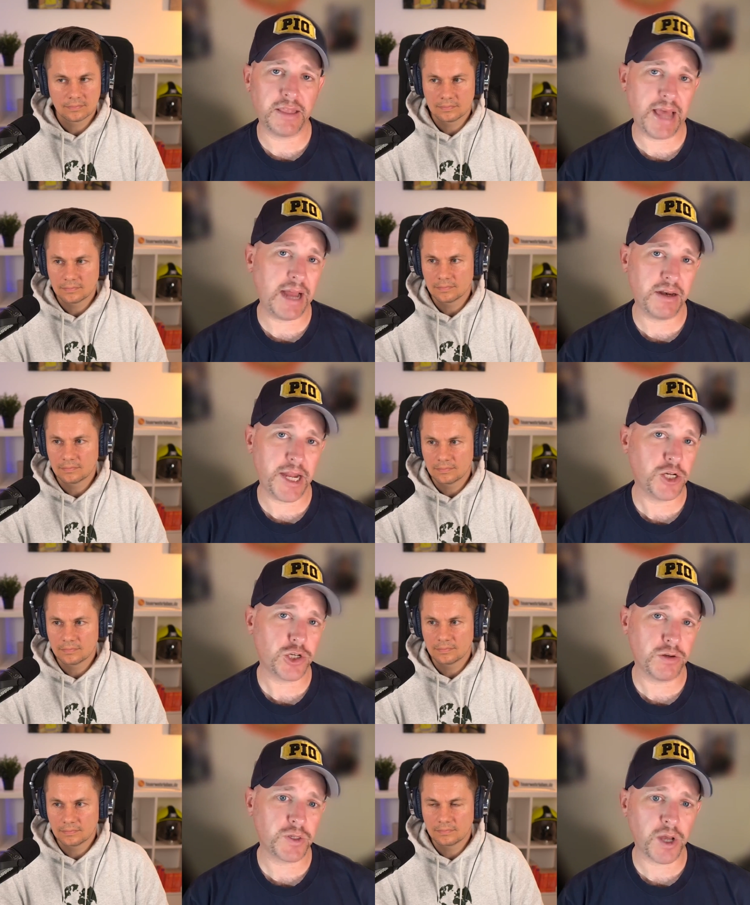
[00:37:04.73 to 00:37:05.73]
Speaker 1: that, that
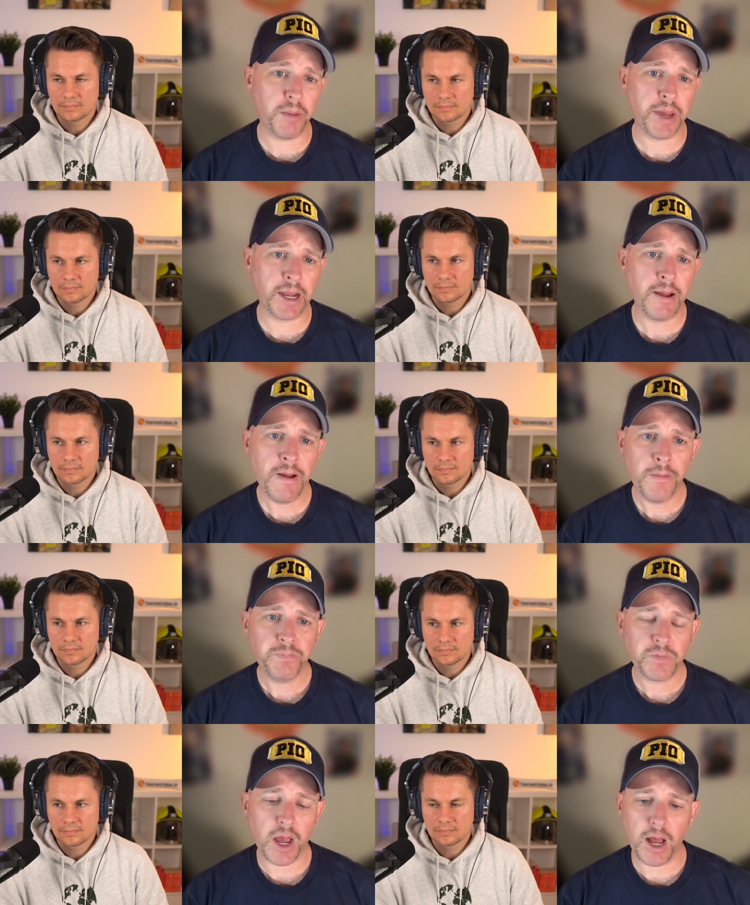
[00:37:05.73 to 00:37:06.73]
danger is coming,
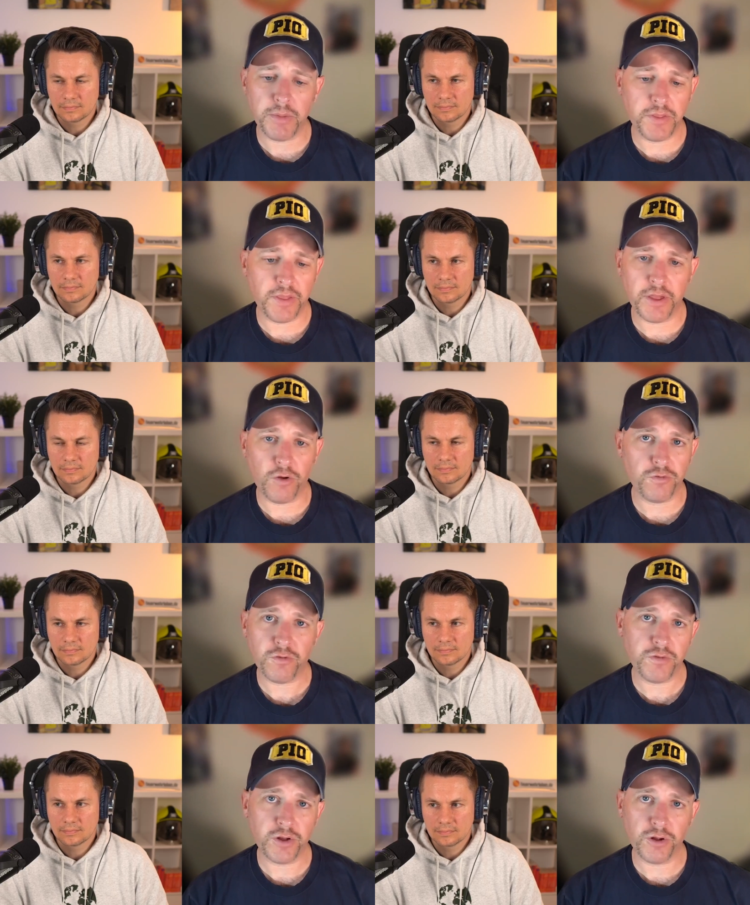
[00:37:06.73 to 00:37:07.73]
um, and then they'll
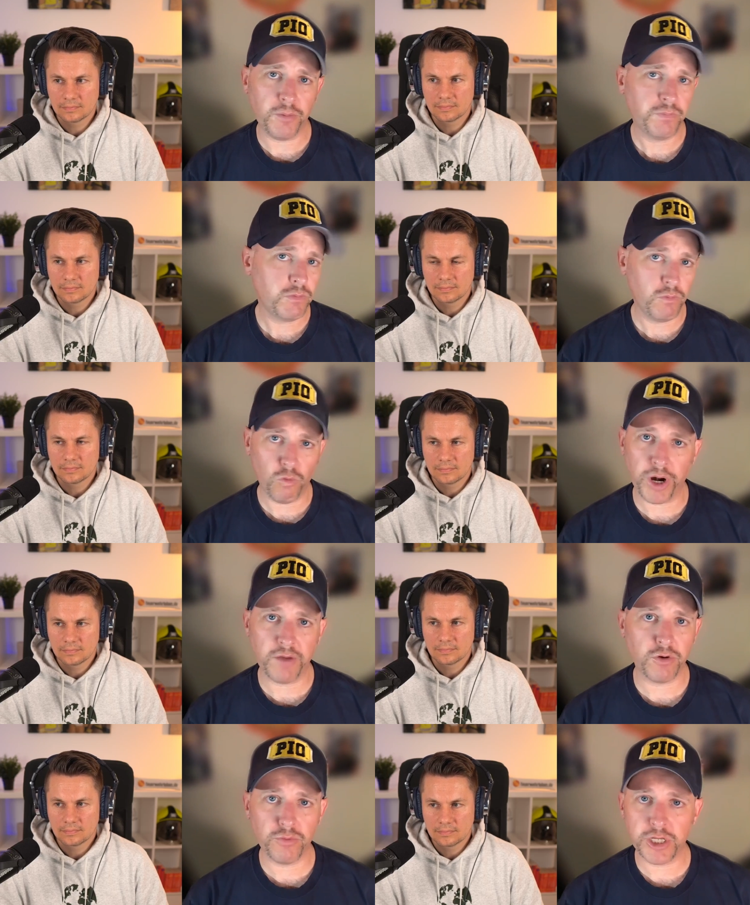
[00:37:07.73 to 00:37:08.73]
fulfill
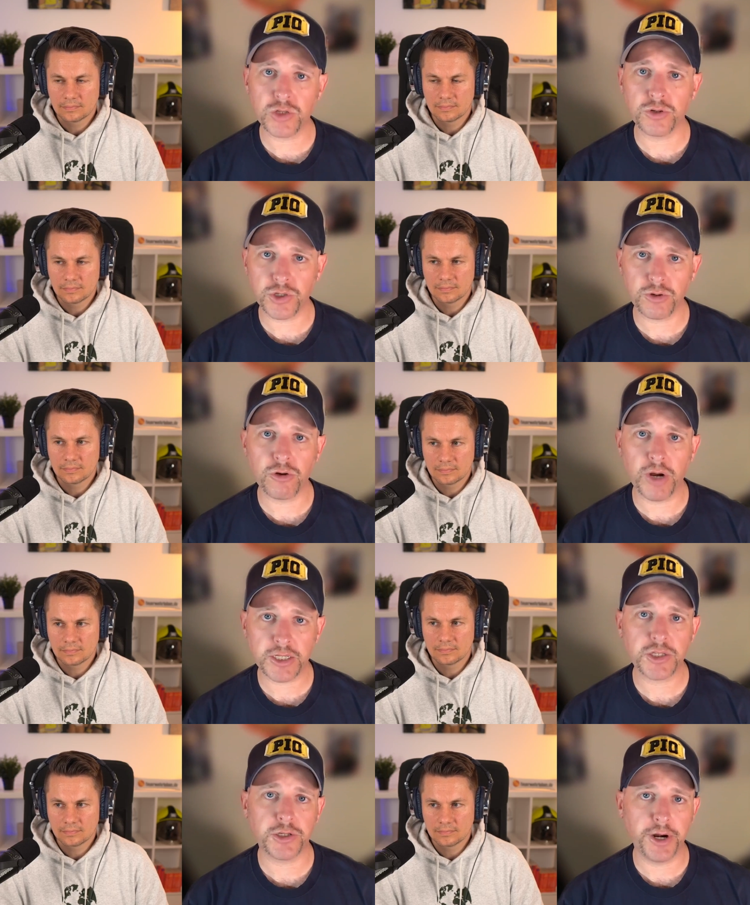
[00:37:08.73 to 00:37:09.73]
whatever resource
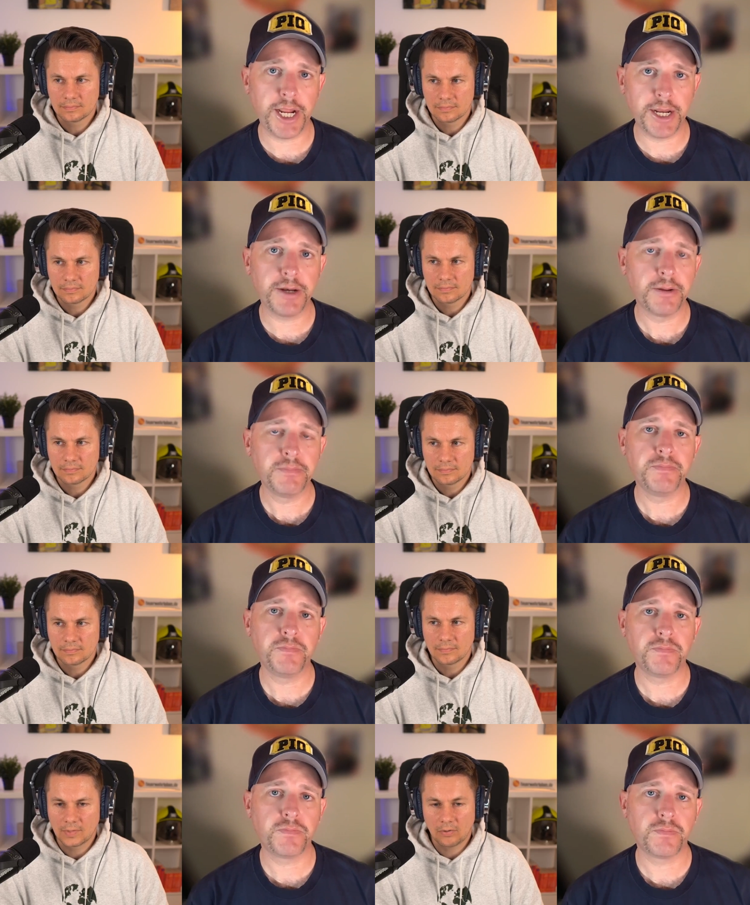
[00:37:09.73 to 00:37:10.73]
requests are needed.
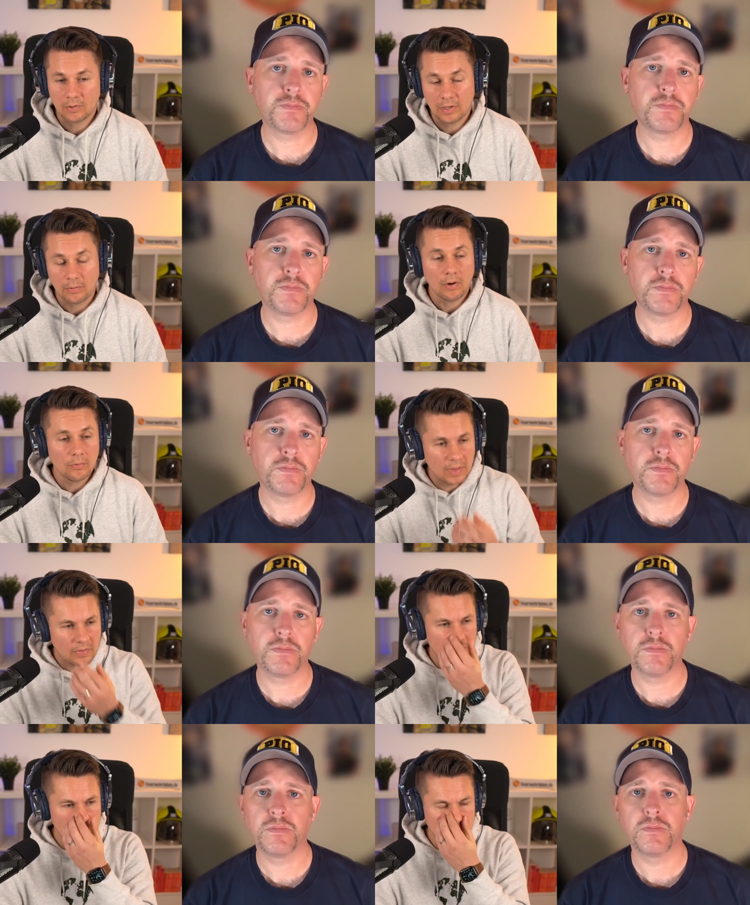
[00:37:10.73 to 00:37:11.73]
Speaker 2: Okay. Oh,
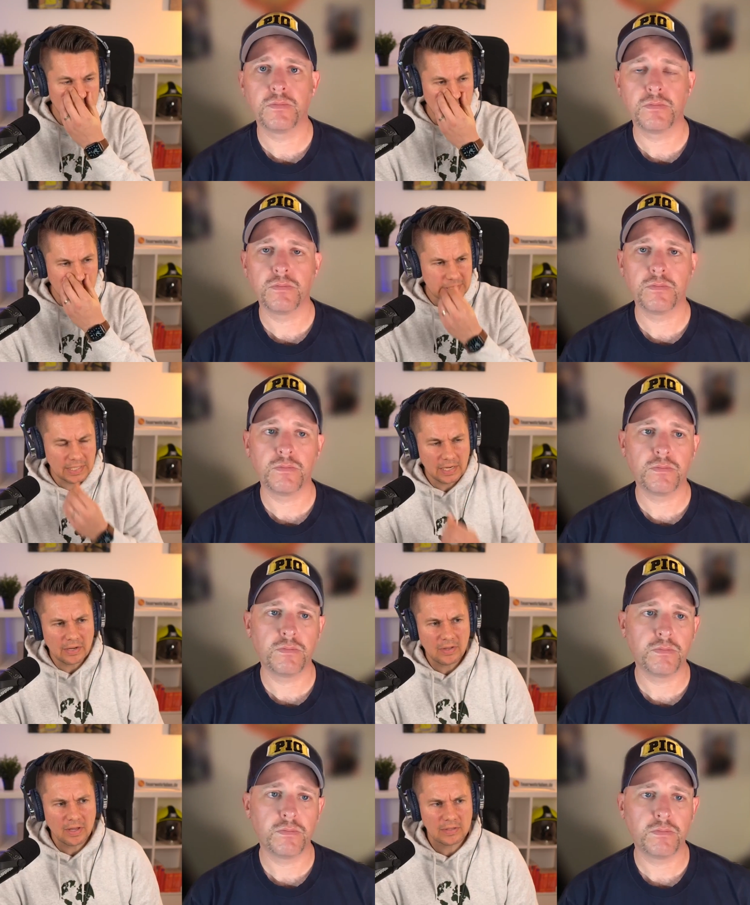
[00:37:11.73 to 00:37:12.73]
that's very interesting, and I
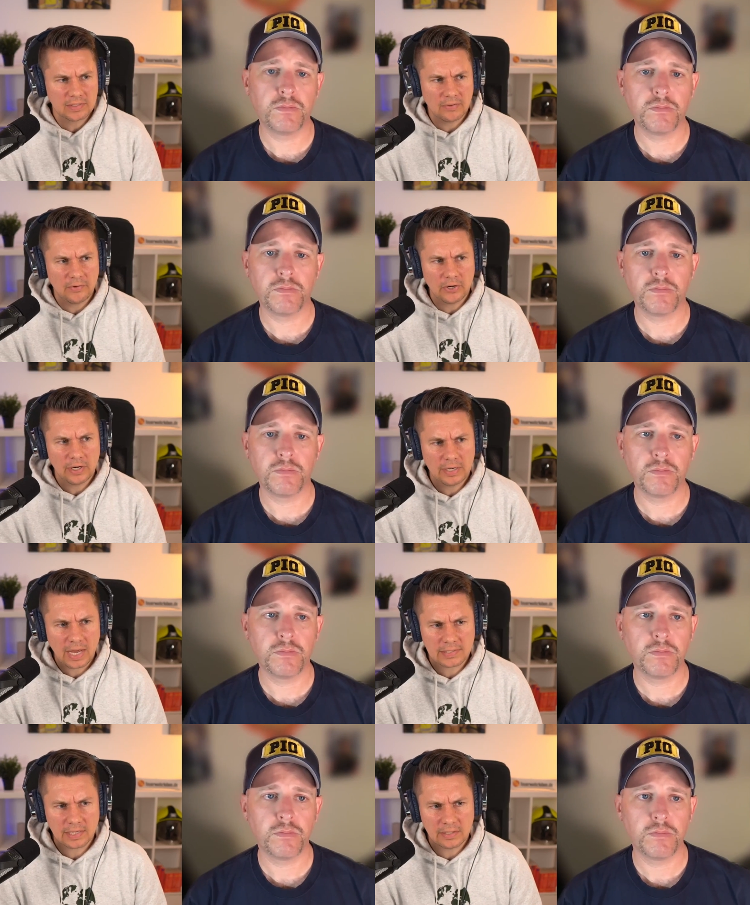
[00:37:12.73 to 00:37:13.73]
think it's a very
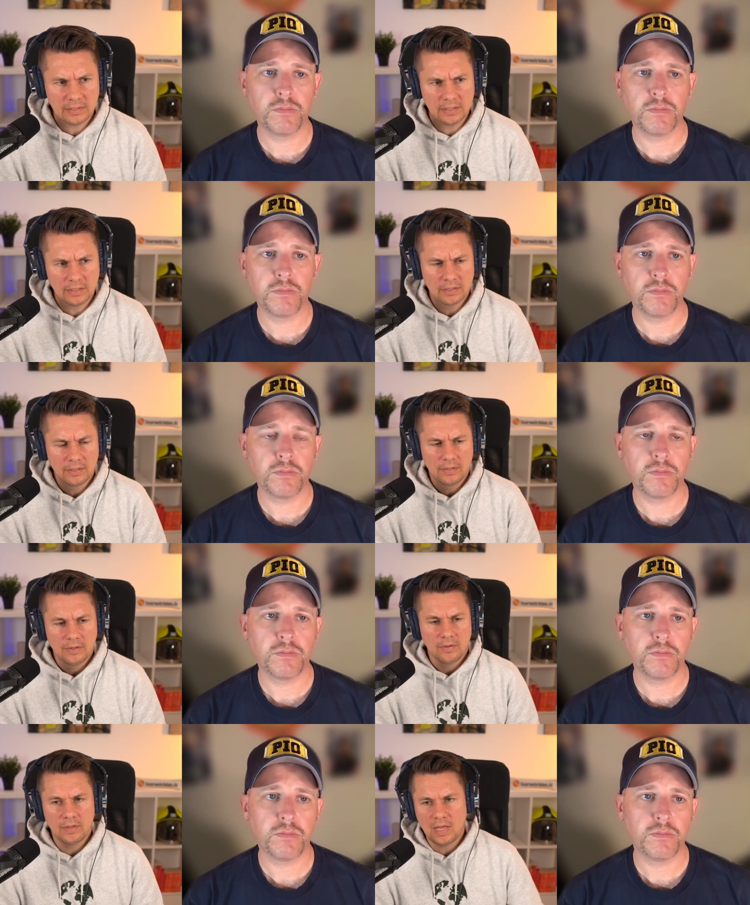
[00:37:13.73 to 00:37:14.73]
nice idea
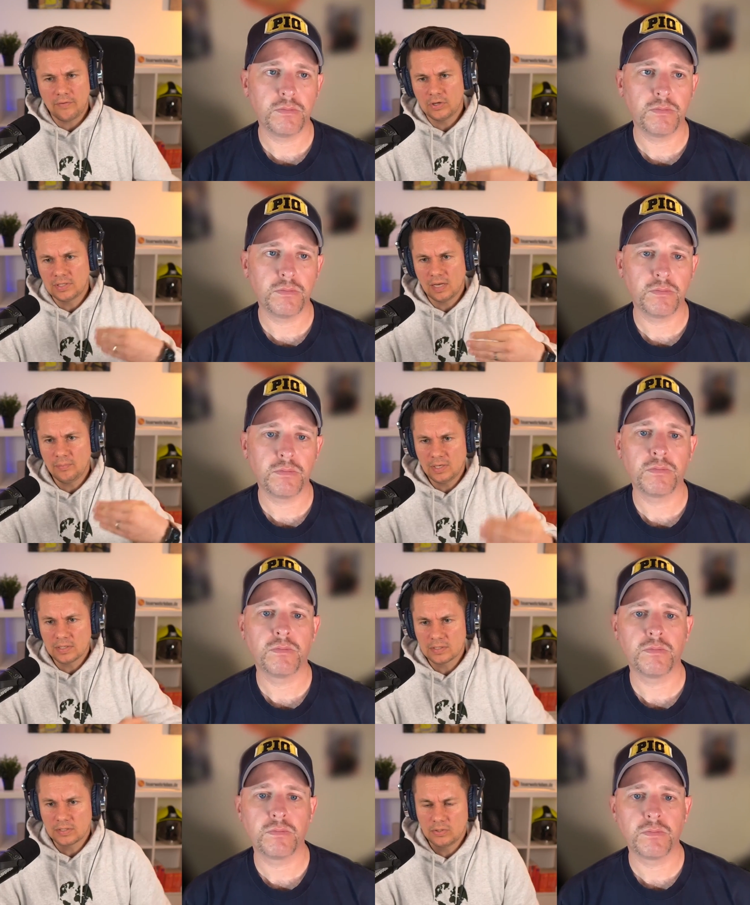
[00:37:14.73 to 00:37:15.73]
that every 10
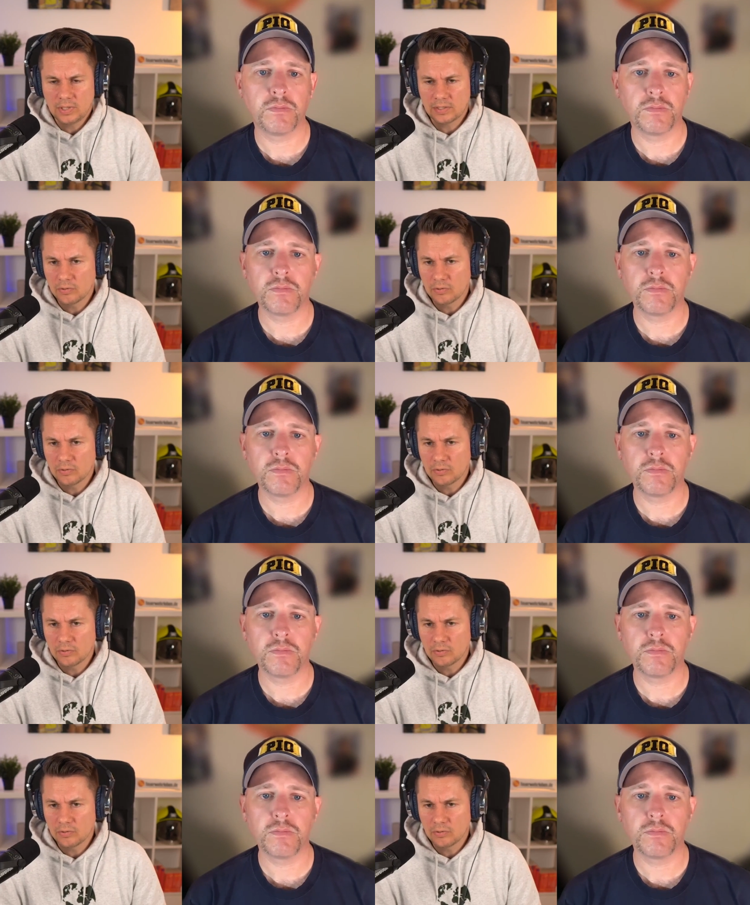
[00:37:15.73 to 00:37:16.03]
minutes you get a